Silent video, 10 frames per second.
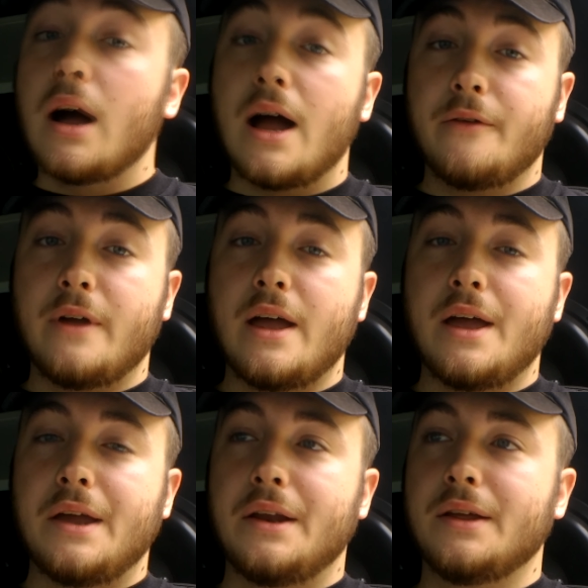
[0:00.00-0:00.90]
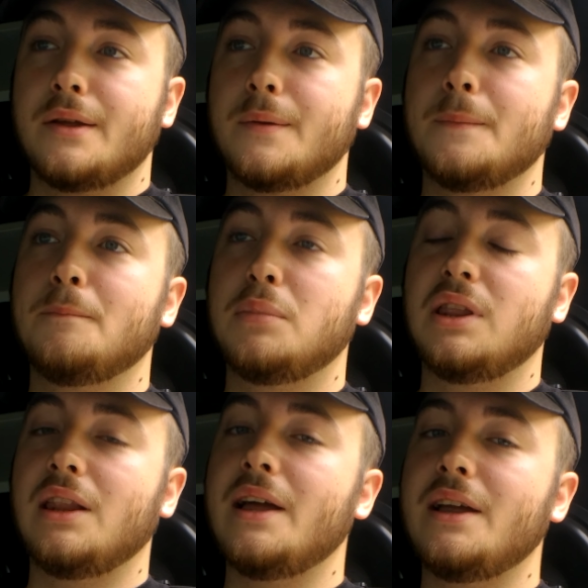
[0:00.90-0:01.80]
I've had
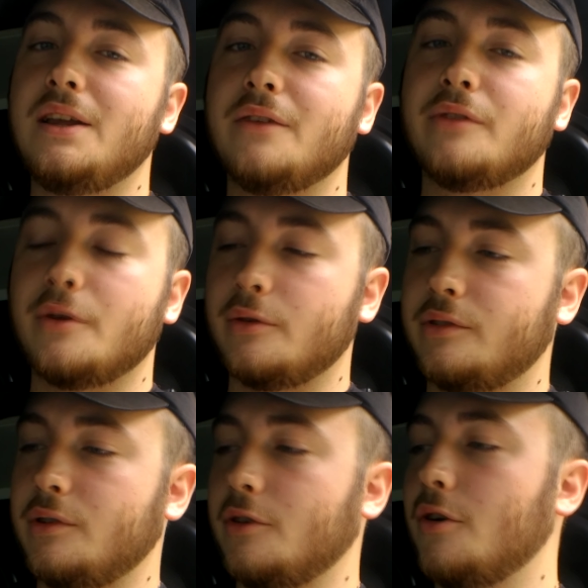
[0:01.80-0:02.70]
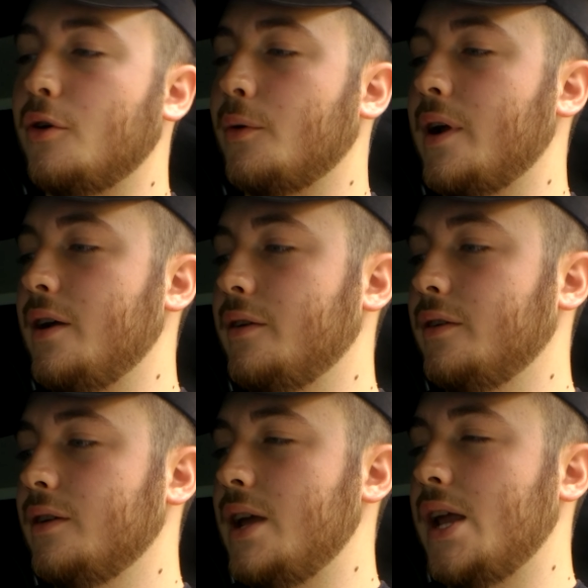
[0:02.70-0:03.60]
plenty of those to go
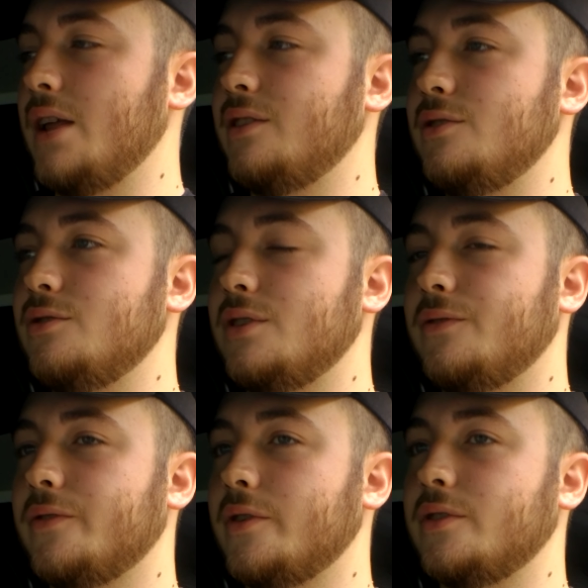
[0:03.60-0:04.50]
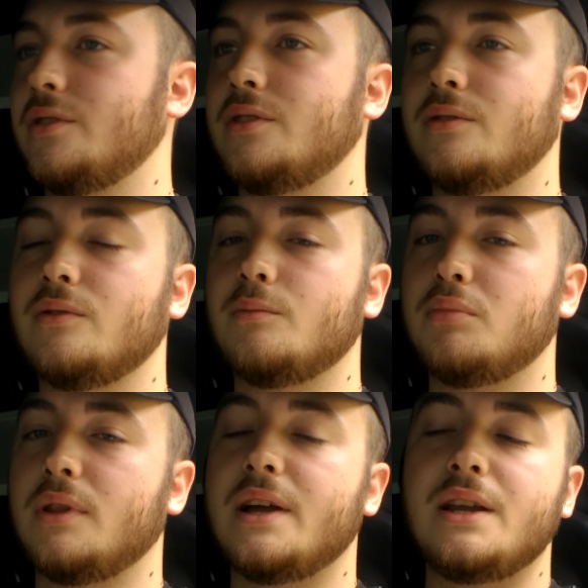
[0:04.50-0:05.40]
around, and it's usually for
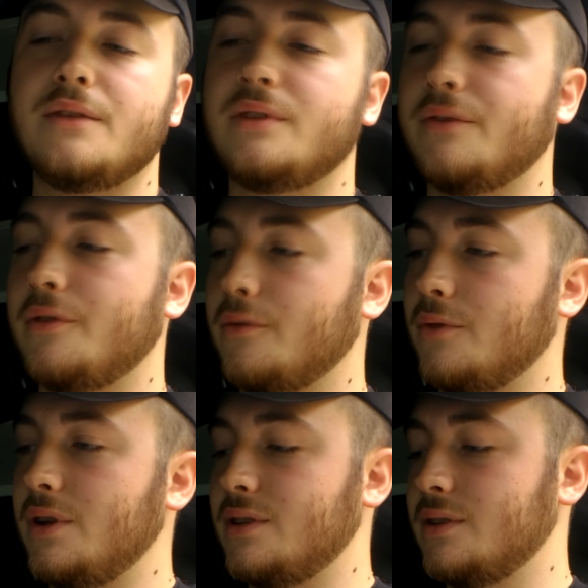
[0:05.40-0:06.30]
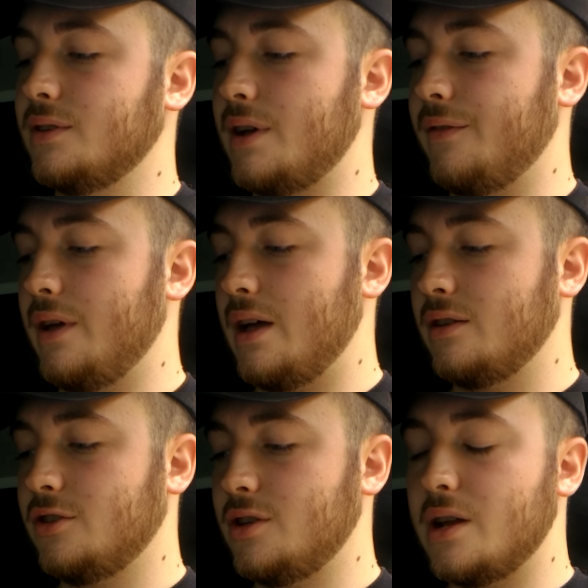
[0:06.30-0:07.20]
plenty of different reasons. I've
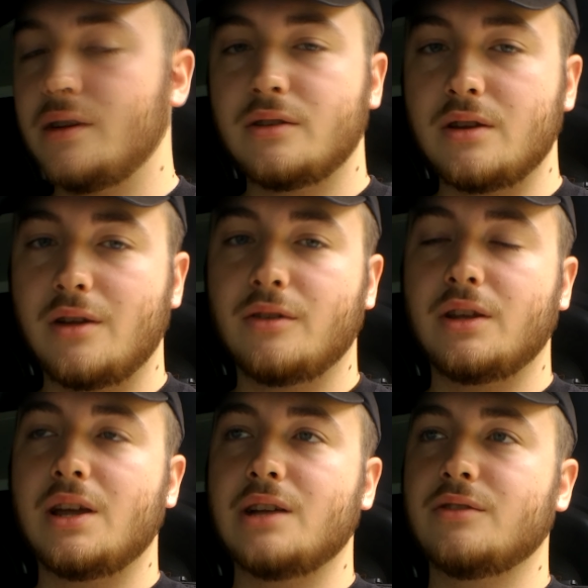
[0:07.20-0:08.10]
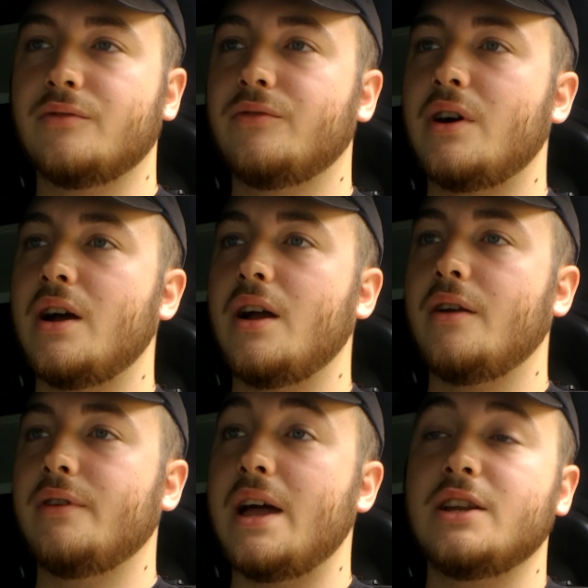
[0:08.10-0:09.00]
had shit nearly catch on
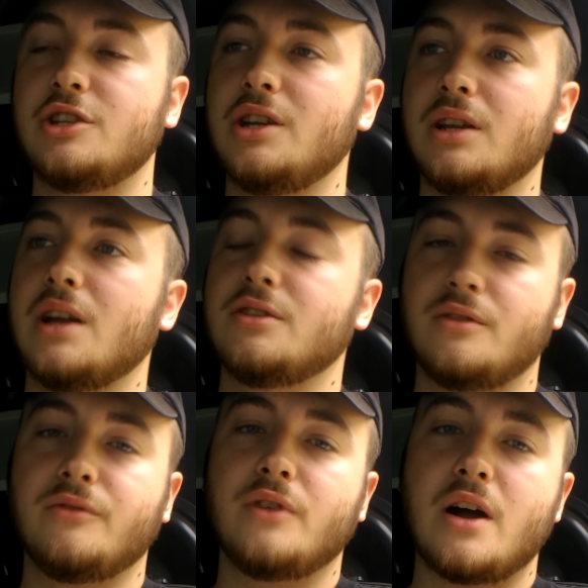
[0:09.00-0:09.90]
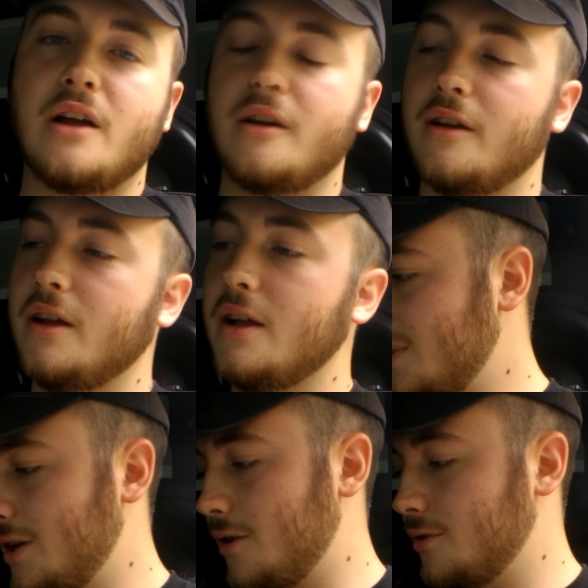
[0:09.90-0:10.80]
fire, I've had shit catch on fire,
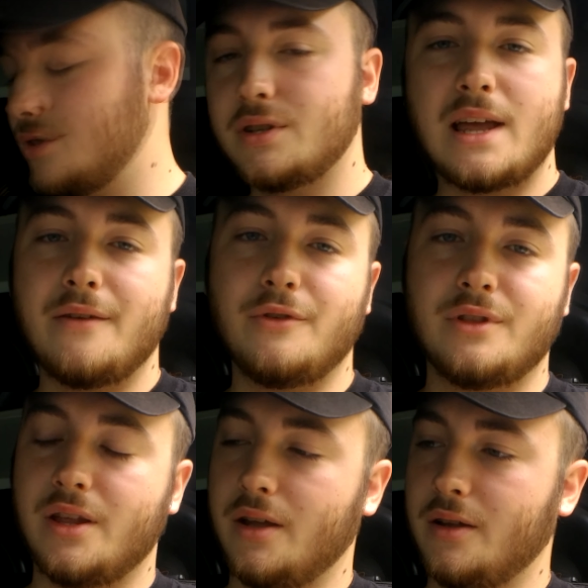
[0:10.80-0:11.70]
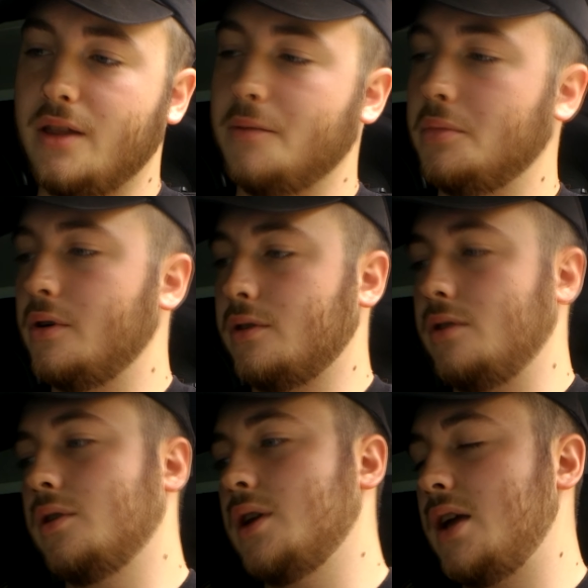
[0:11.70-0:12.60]
you know, just everything in the book
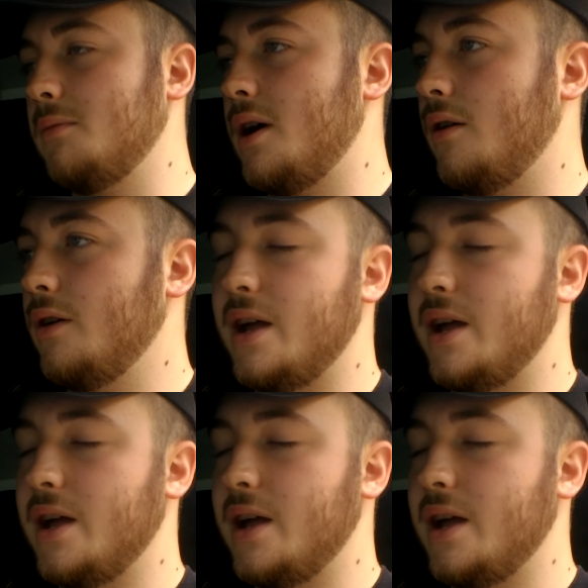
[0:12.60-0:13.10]
you can name out.